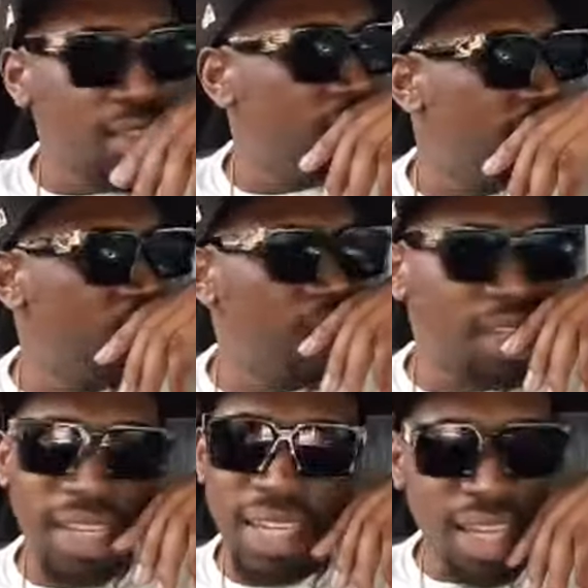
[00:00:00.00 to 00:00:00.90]
you know, and a
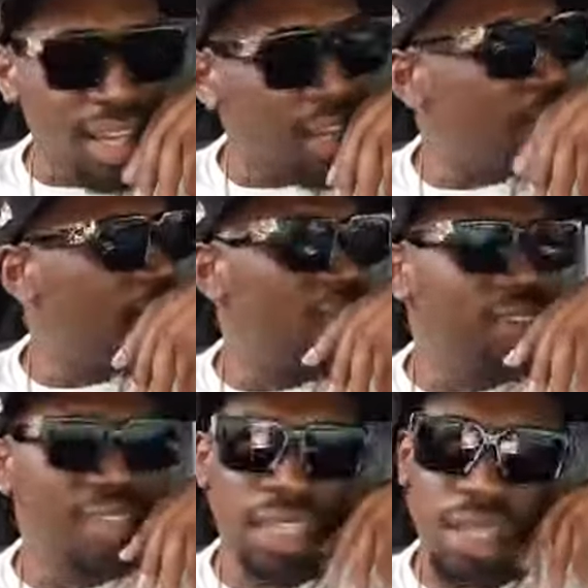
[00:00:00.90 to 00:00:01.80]
normal
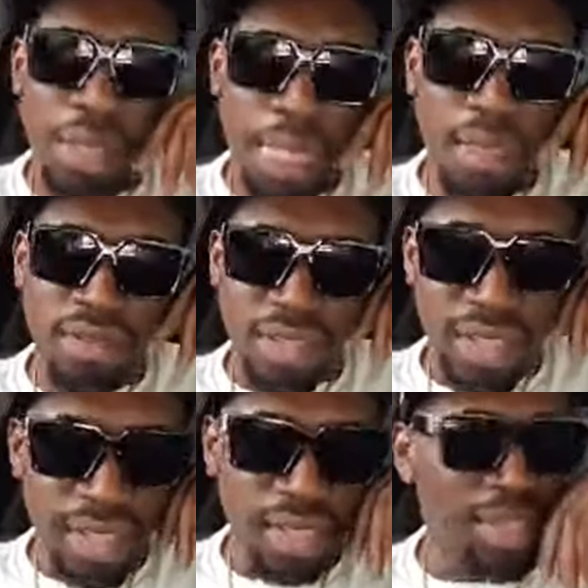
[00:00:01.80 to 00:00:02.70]
thing.
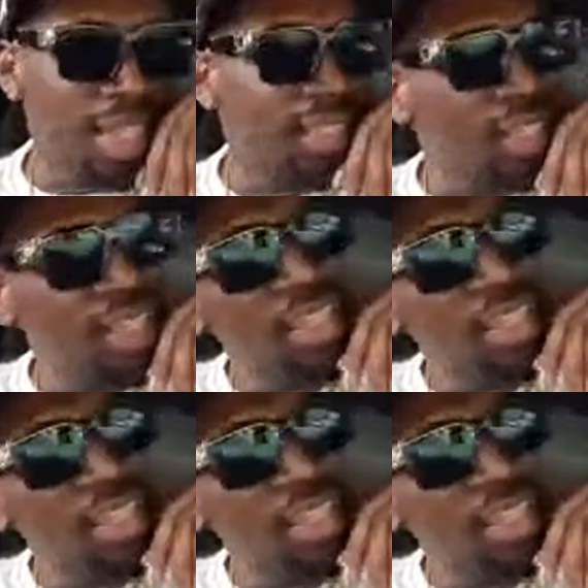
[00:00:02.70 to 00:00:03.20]
You see me, I say?